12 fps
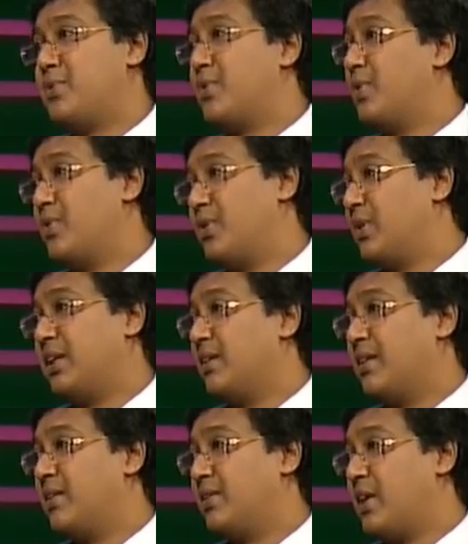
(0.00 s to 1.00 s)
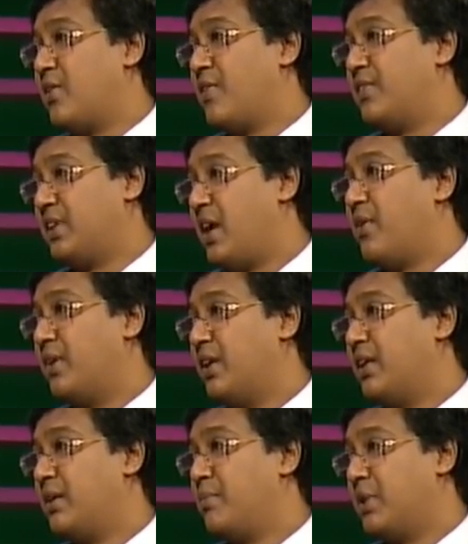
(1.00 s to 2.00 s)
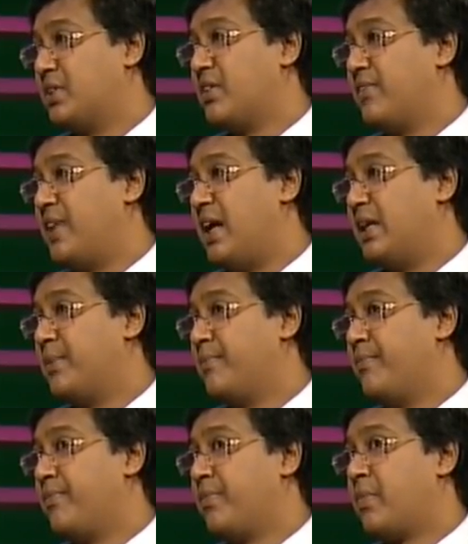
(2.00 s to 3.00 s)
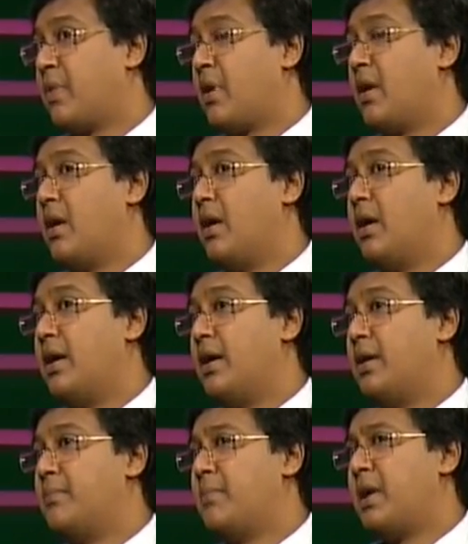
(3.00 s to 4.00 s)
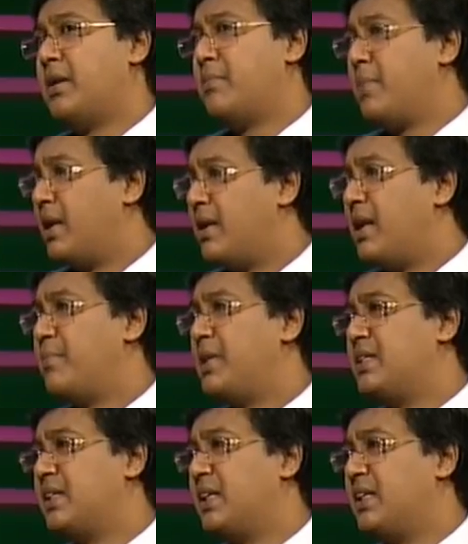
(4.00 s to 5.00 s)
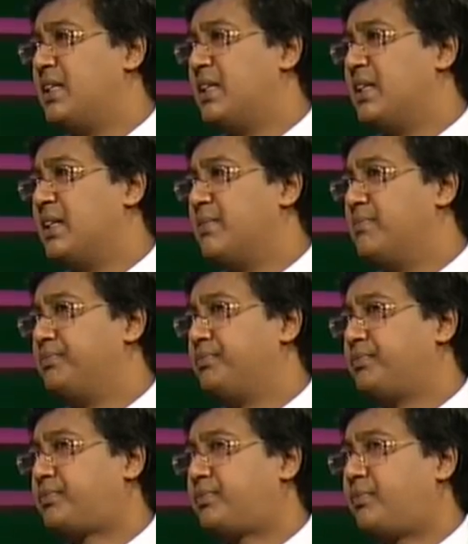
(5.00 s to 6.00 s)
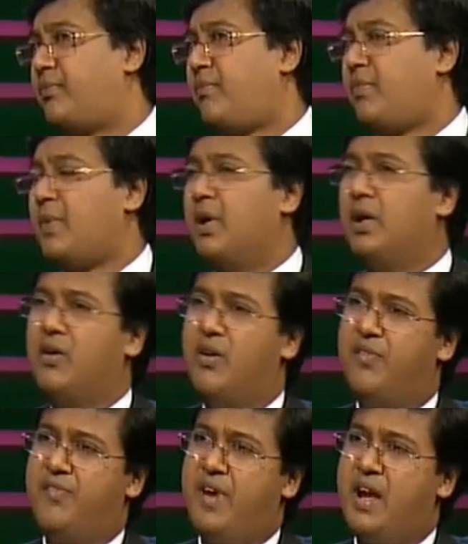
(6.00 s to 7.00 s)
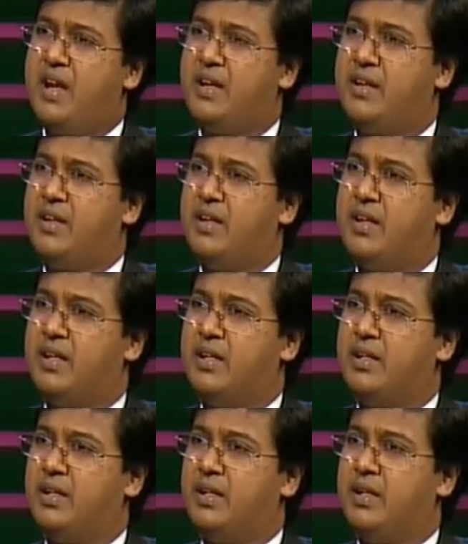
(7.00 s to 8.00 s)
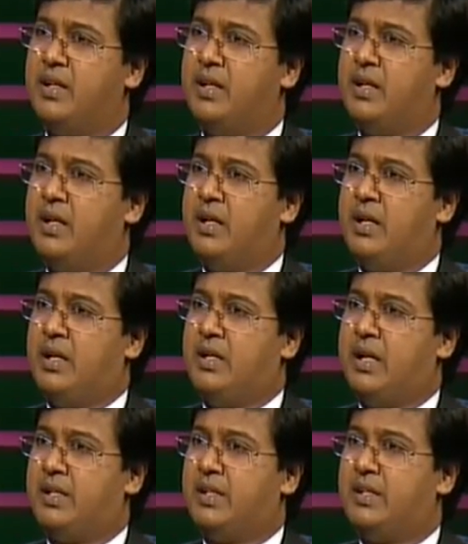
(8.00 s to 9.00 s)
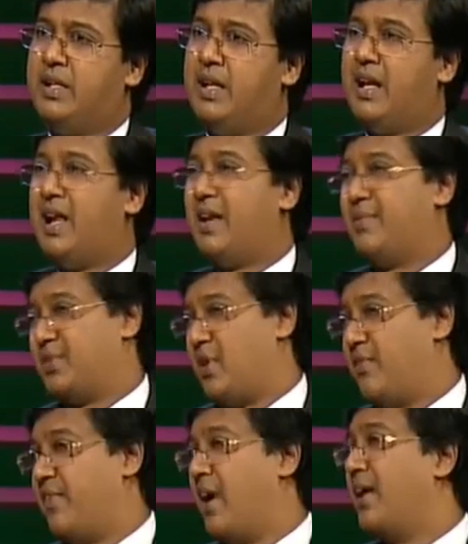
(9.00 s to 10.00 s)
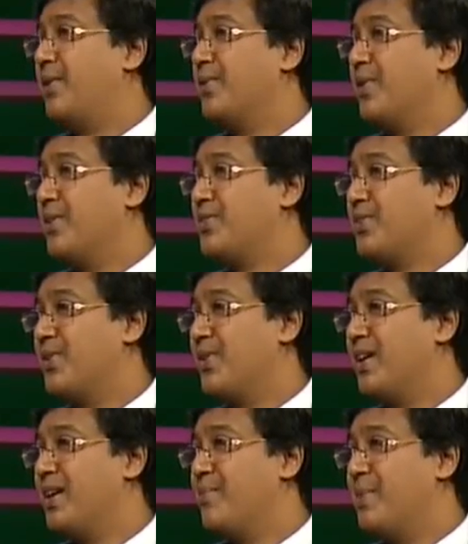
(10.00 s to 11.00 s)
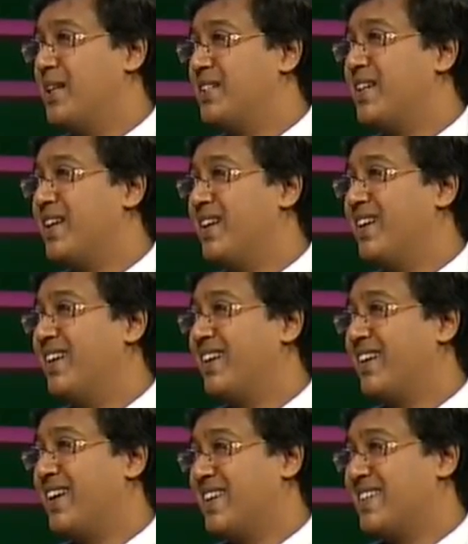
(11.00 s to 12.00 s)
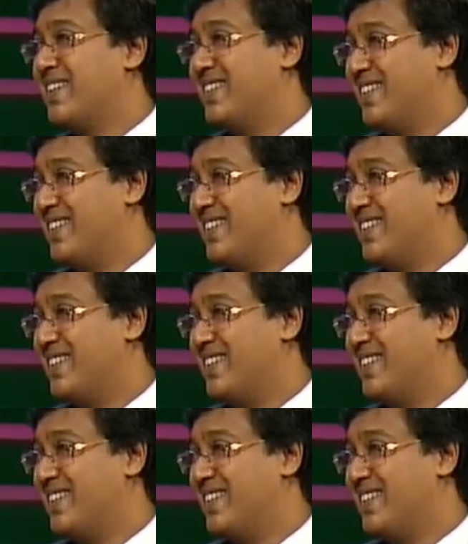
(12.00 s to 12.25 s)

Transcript: don't get off the ground because of that. but then basically offhand nothing really, and it's not fair to also mention cases.